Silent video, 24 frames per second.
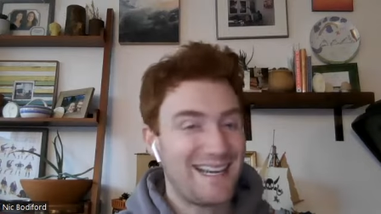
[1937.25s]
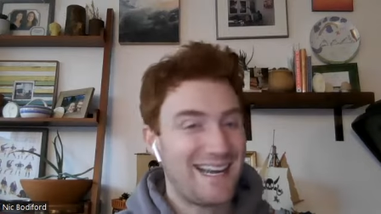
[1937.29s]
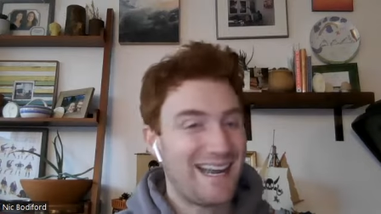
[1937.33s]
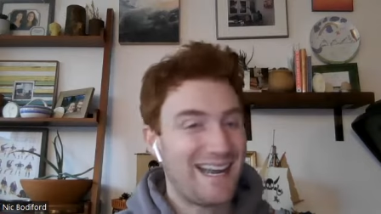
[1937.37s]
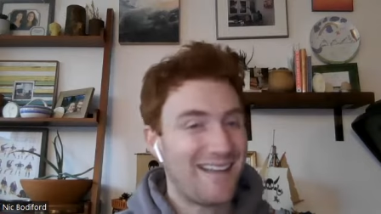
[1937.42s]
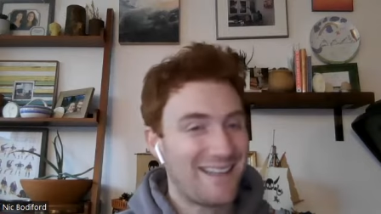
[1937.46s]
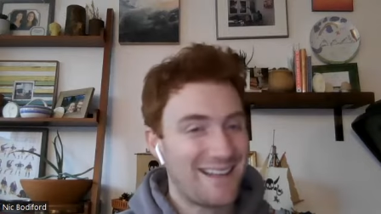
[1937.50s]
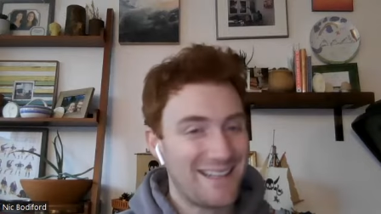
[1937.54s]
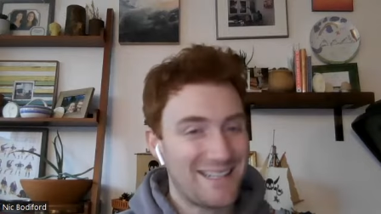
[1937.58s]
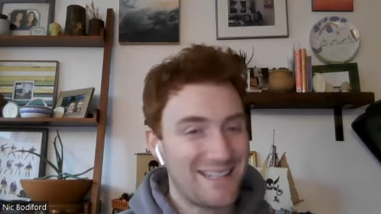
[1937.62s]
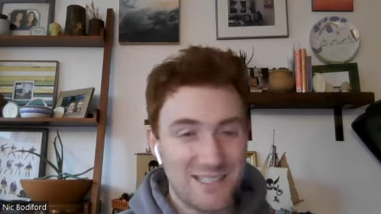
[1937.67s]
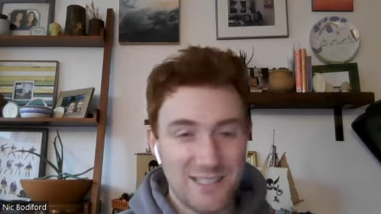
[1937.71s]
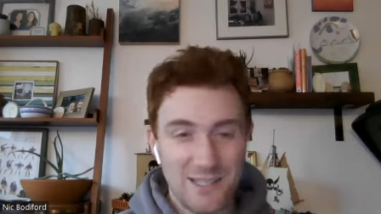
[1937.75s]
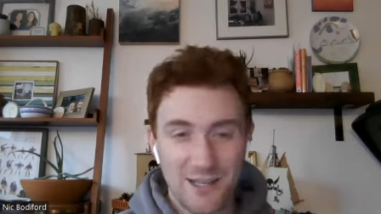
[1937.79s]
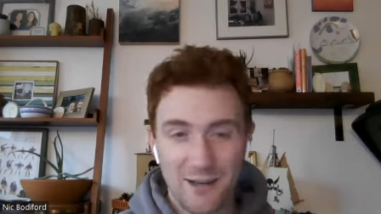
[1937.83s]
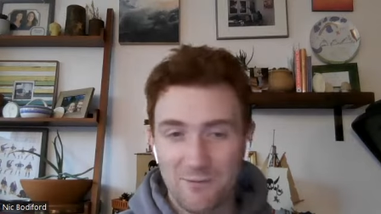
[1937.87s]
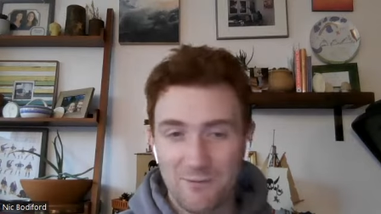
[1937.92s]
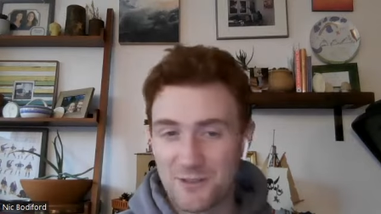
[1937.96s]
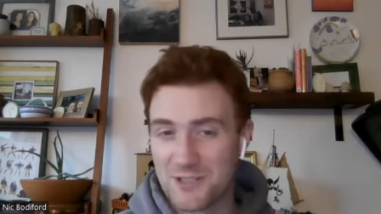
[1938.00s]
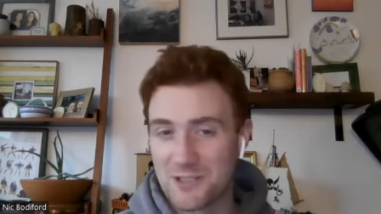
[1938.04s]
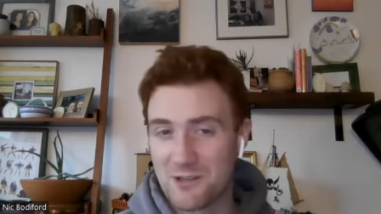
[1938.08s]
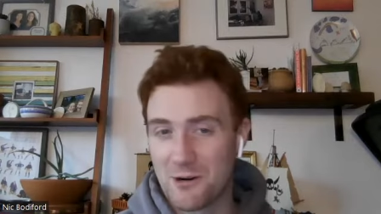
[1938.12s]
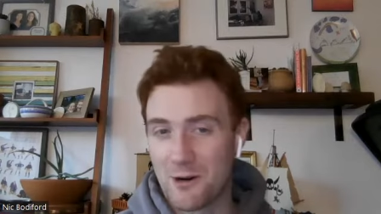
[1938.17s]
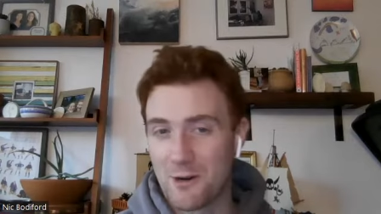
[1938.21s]
I think it's tough
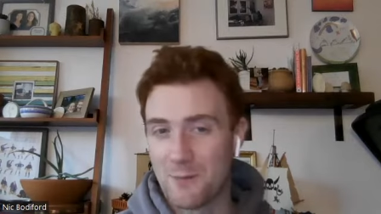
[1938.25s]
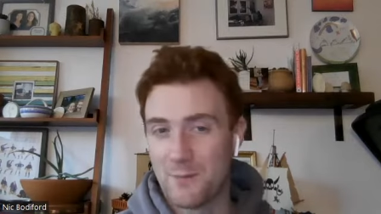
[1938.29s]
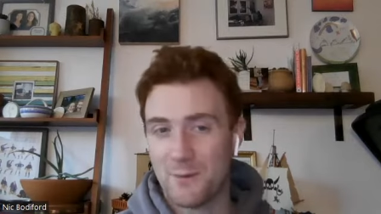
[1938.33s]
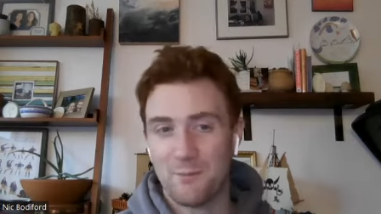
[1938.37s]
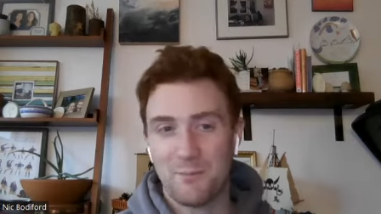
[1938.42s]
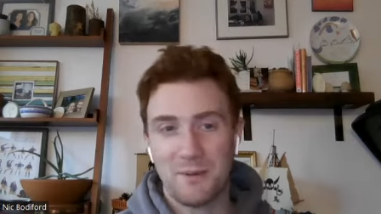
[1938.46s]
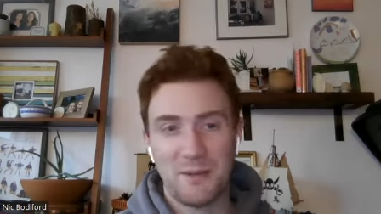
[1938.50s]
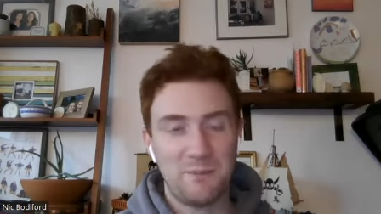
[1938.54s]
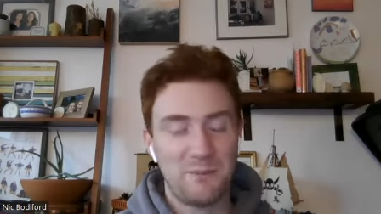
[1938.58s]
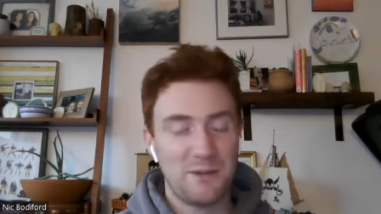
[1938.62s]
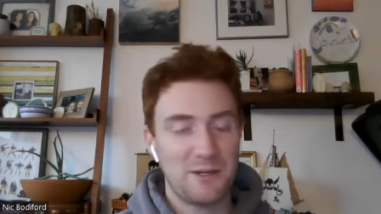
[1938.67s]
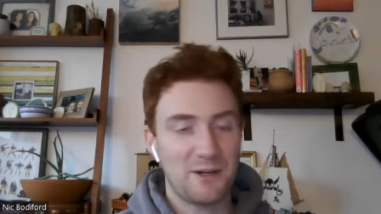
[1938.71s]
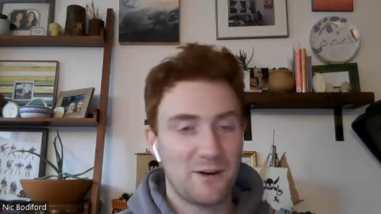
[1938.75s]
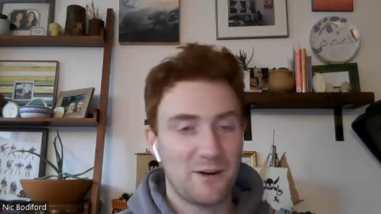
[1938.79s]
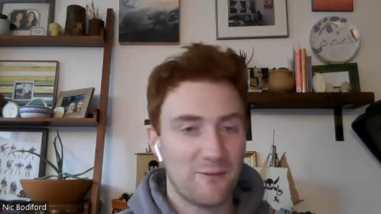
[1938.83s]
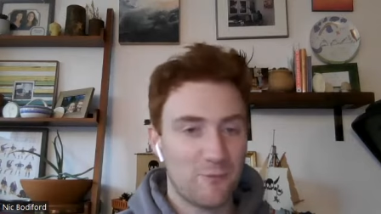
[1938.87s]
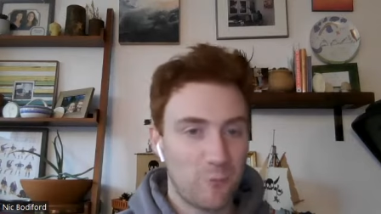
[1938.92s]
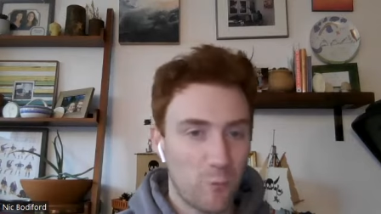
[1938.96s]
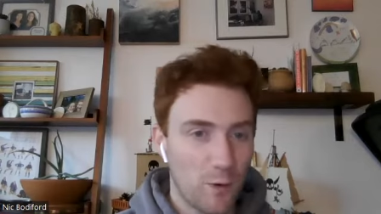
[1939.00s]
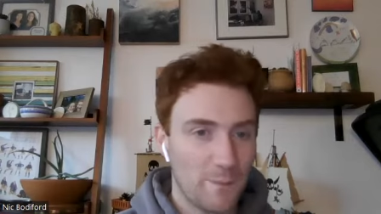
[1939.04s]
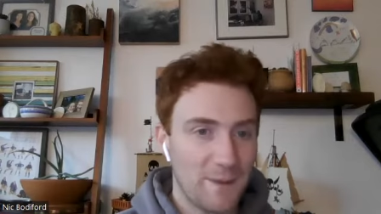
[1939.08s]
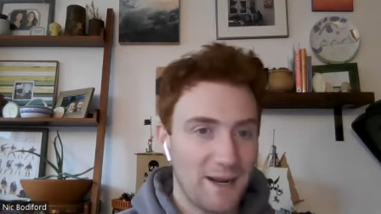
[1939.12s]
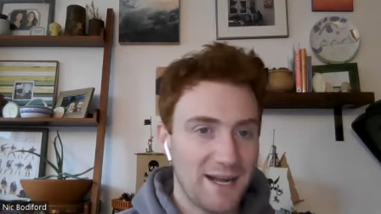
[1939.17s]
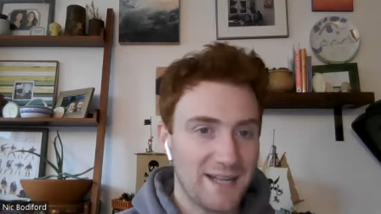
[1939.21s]
to start him in PPR
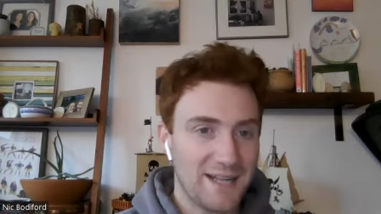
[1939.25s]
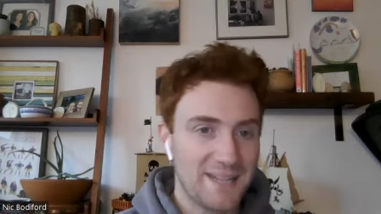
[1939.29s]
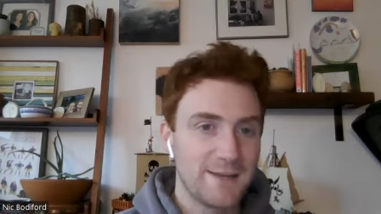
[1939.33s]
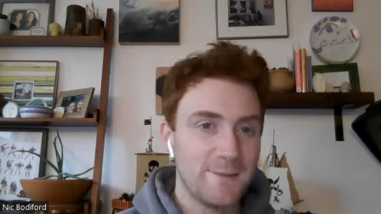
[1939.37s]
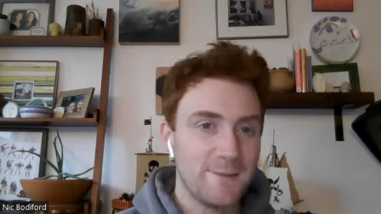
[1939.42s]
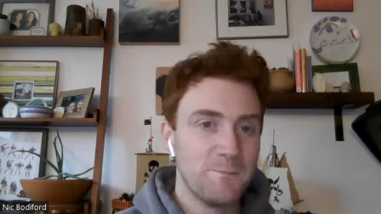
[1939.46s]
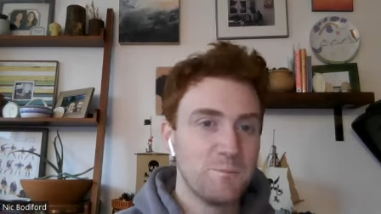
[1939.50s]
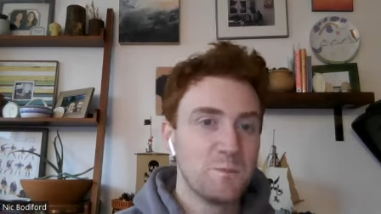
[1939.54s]
formats.